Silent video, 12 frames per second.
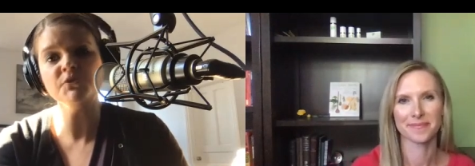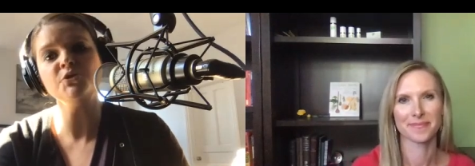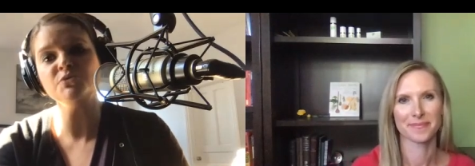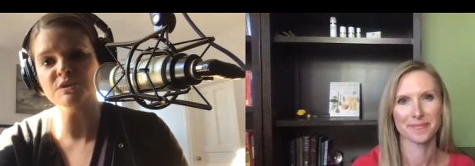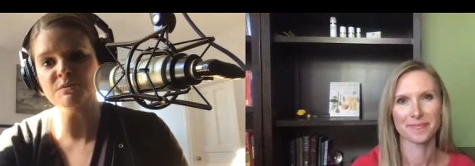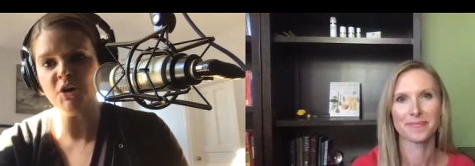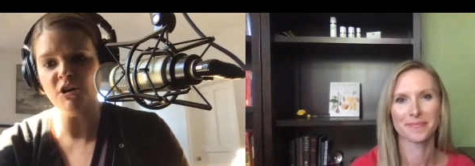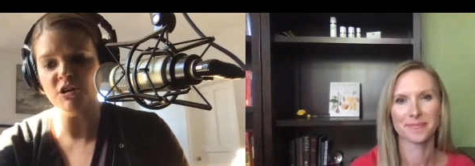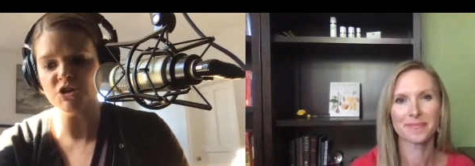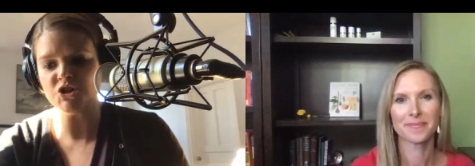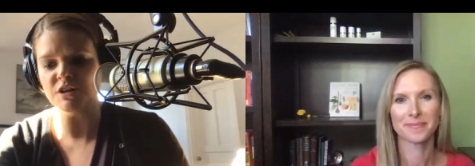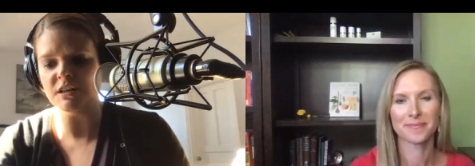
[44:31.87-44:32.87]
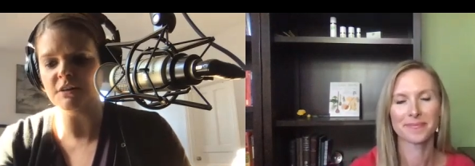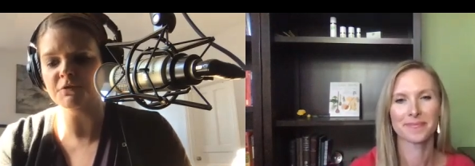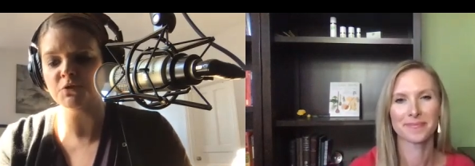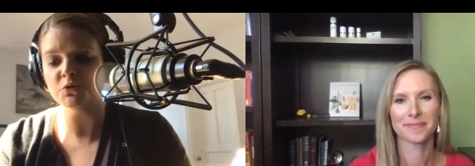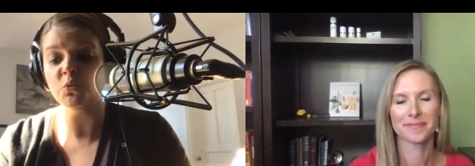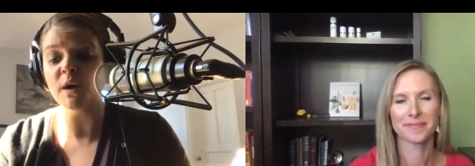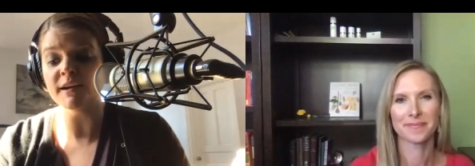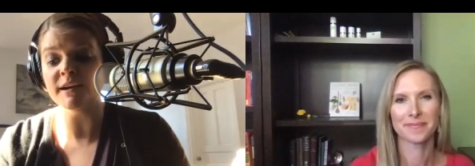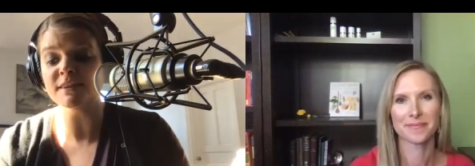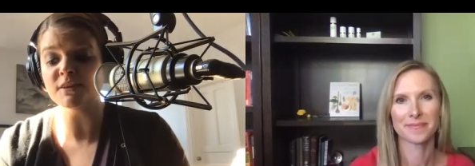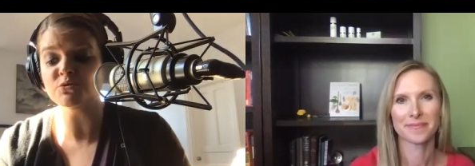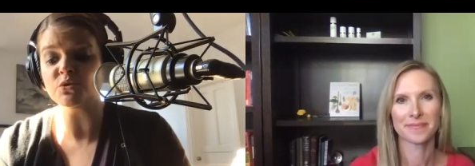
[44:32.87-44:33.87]
Speaker 1: use some caution if you're wearing
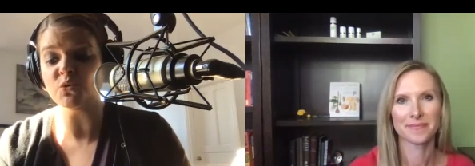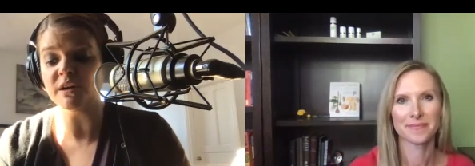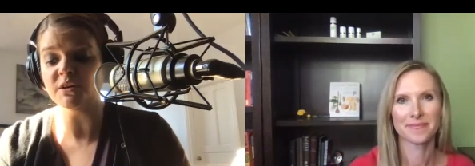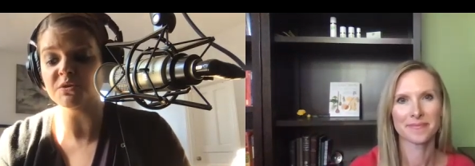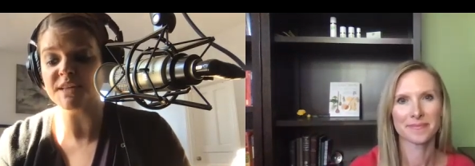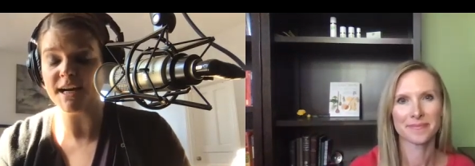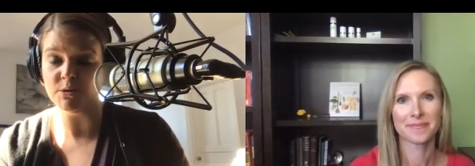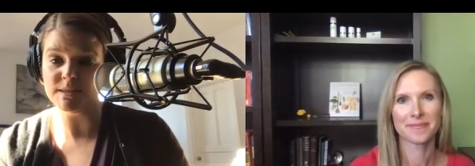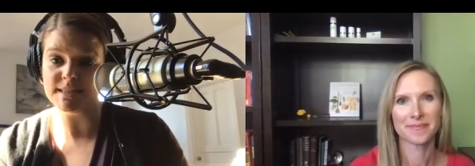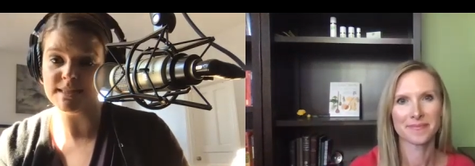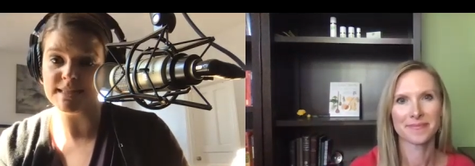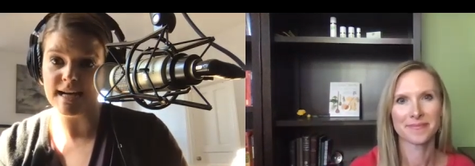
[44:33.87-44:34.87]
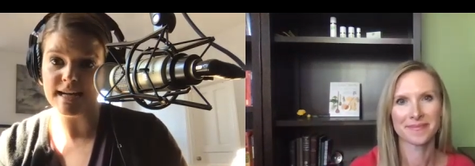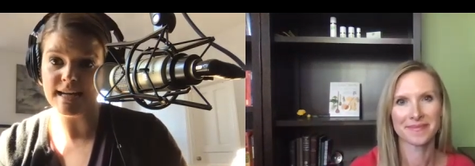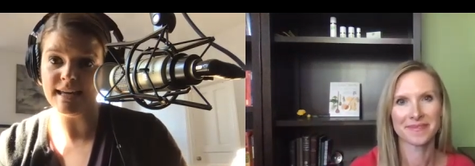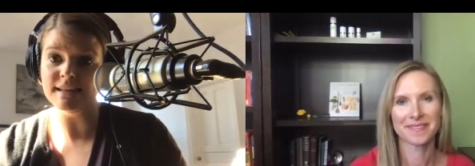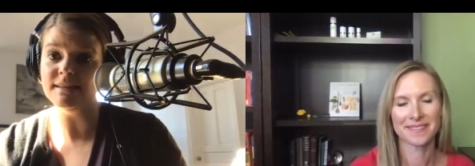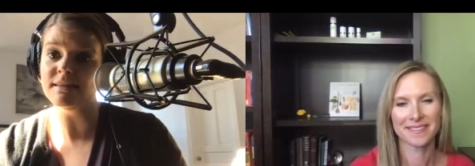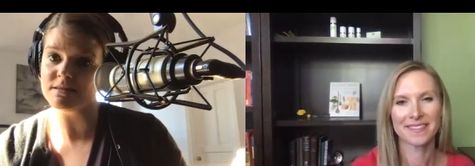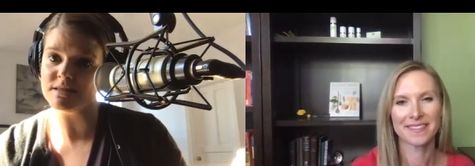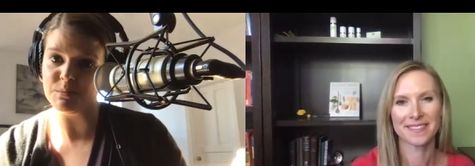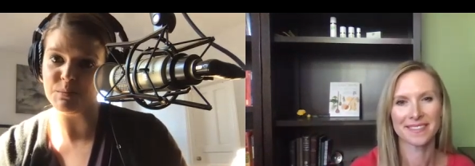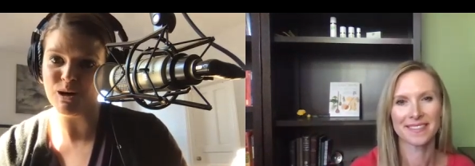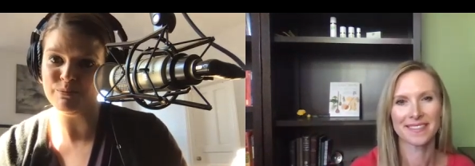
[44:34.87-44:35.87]
those oils outside in the summer.
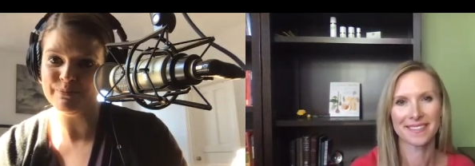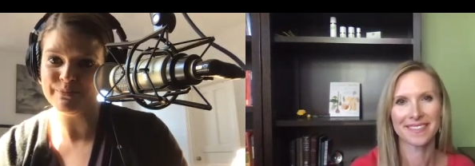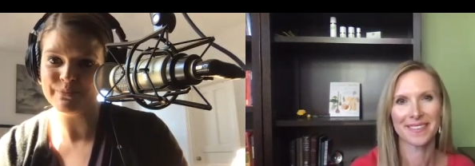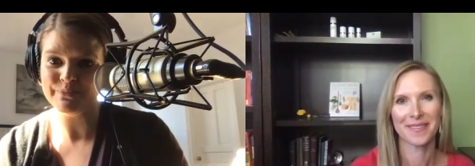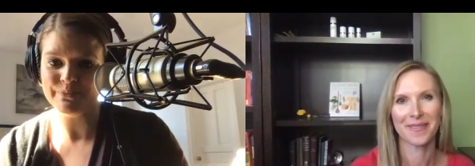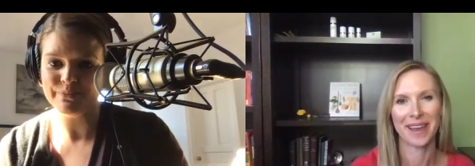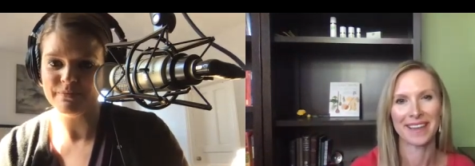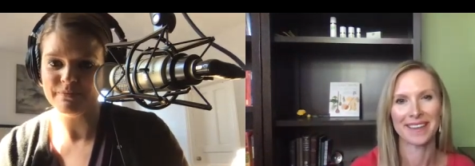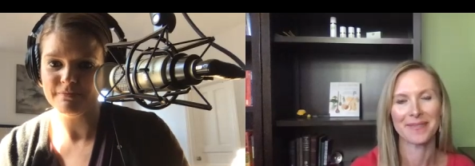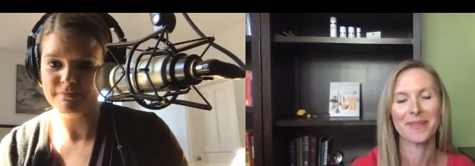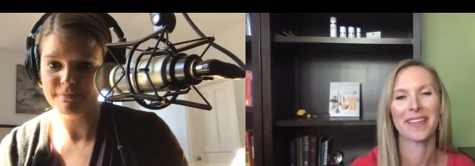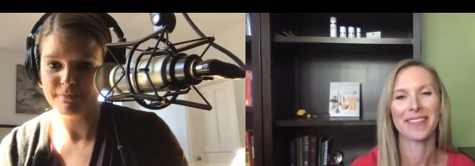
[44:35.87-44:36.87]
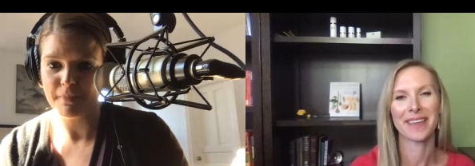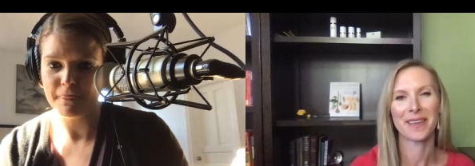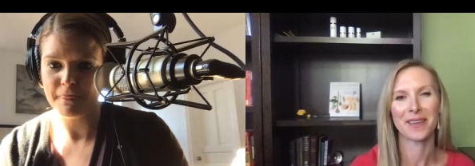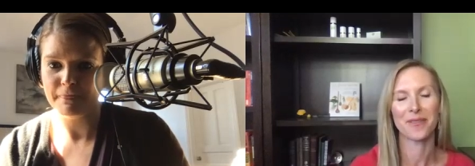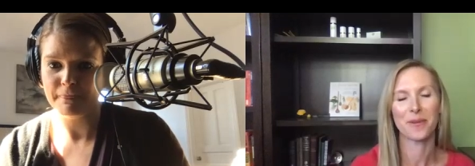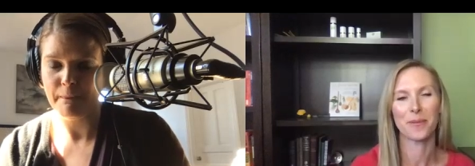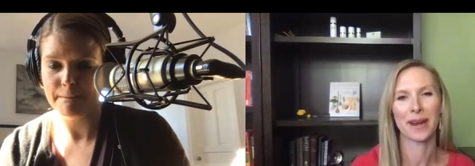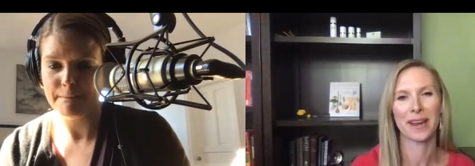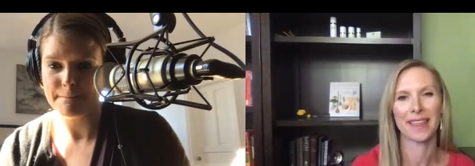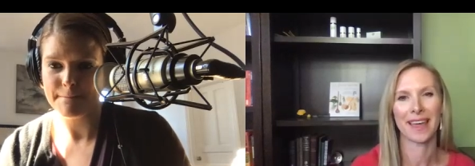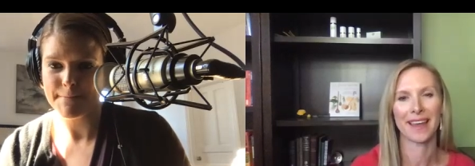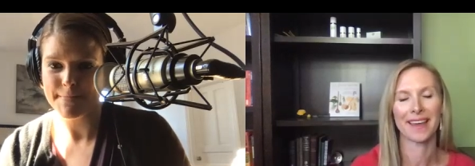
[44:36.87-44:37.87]
Speaker 2: Right. Well, thank you for pointing
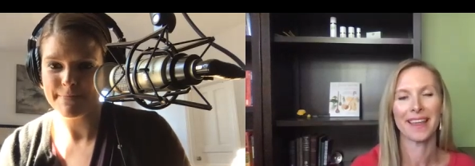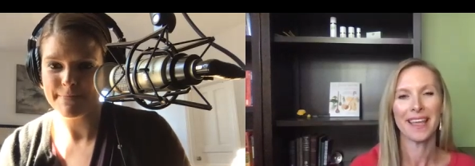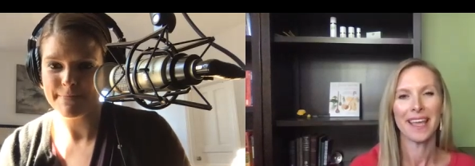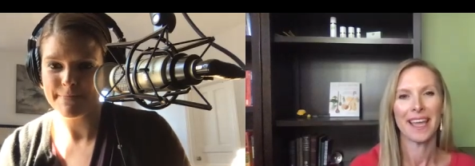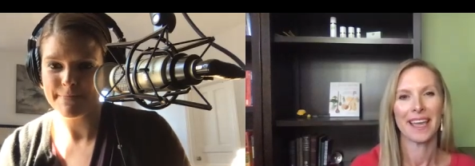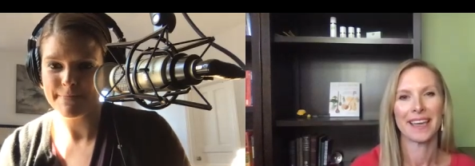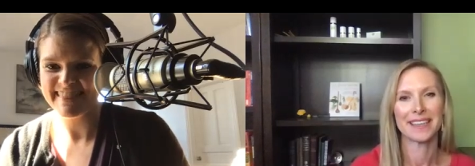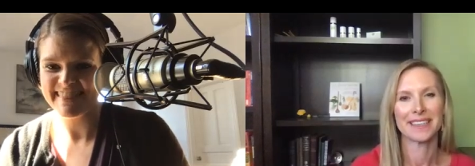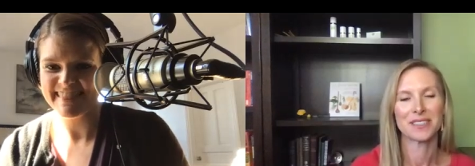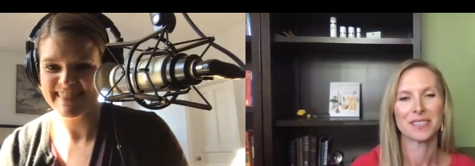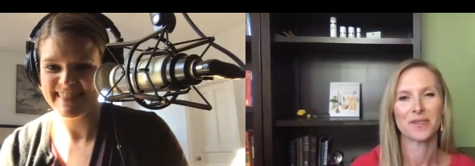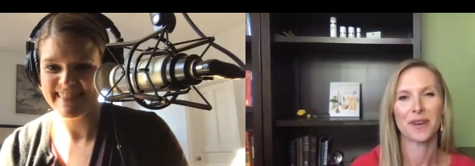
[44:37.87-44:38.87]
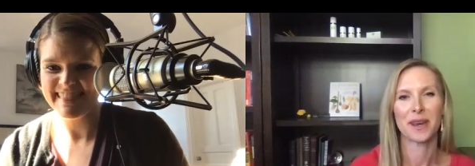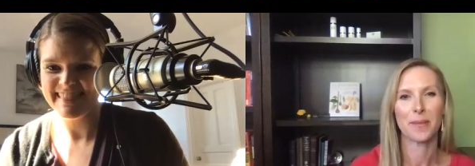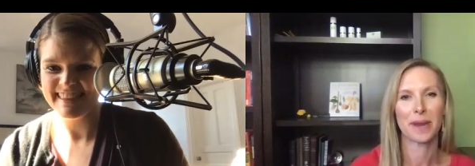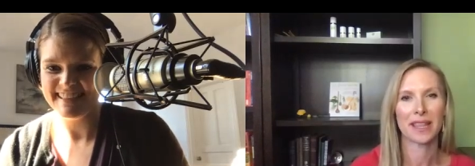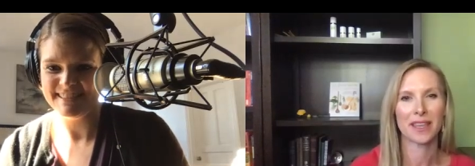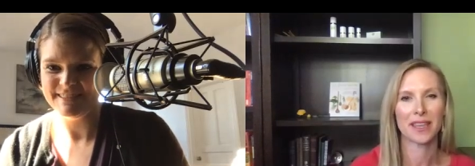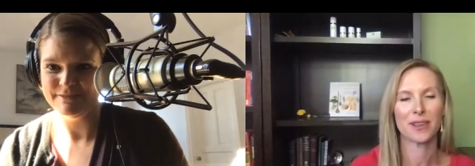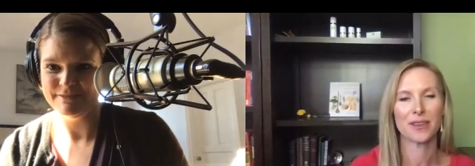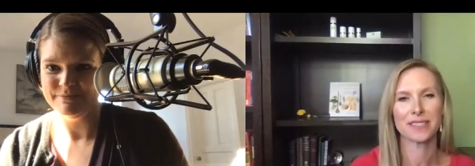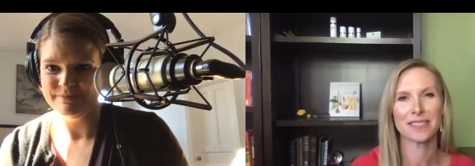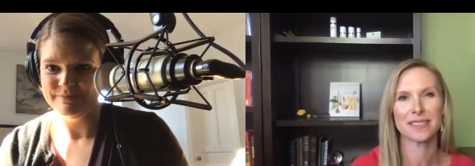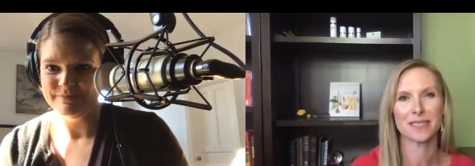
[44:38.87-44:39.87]
that out. And just for anybody that
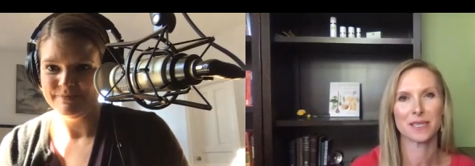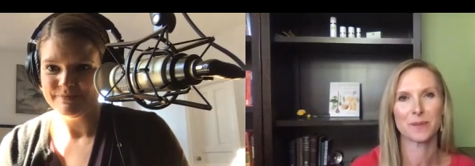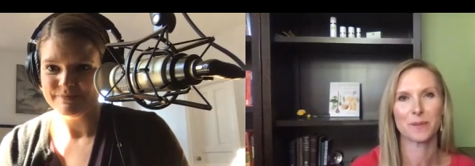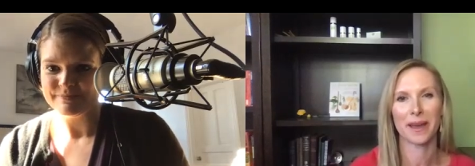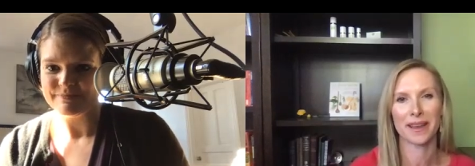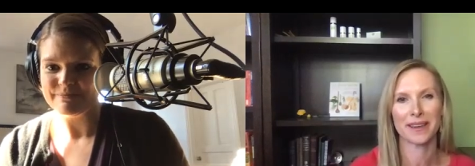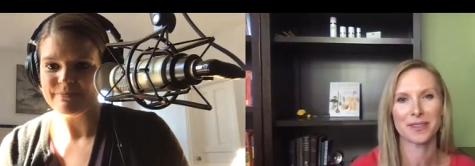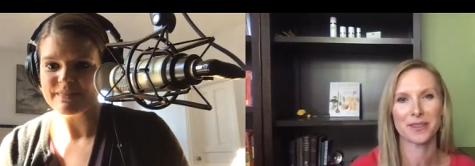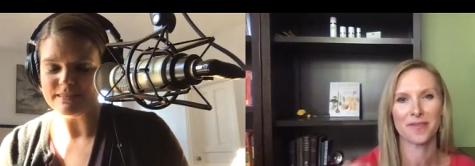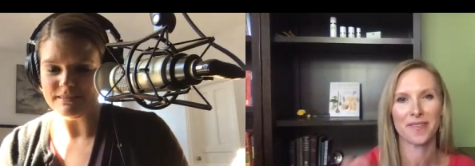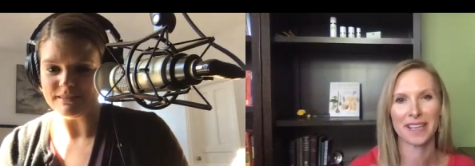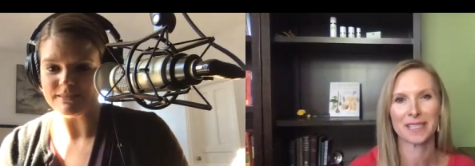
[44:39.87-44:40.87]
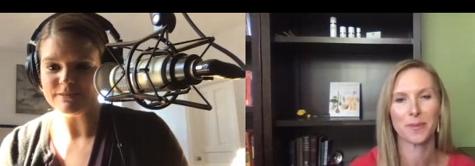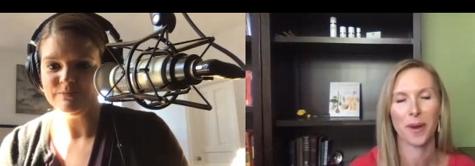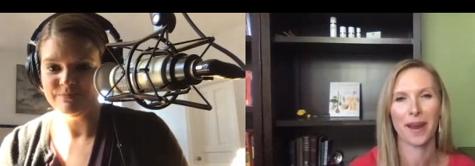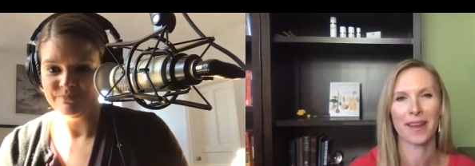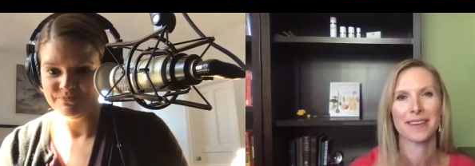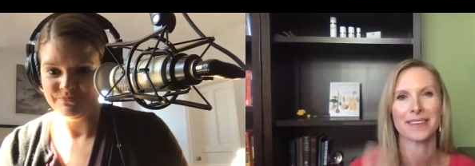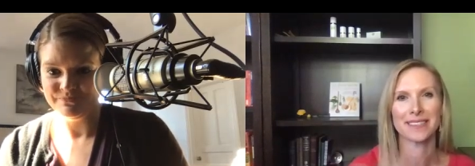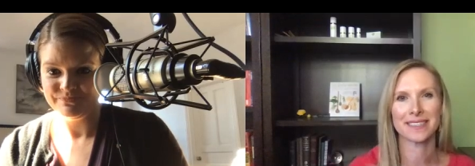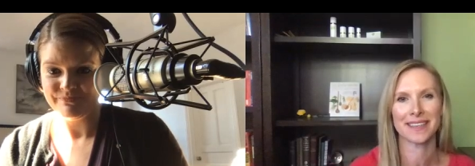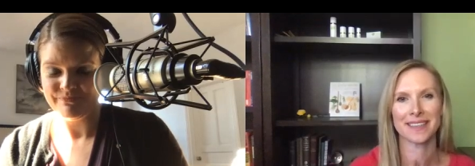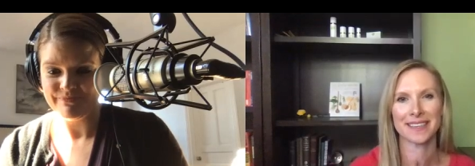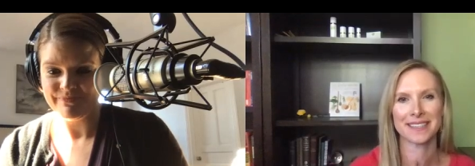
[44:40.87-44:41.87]
uses the Spa Doctor face products, the
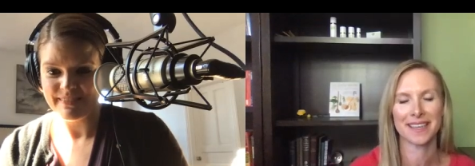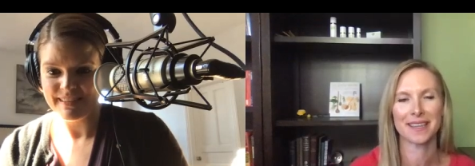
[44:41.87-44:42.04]
Daily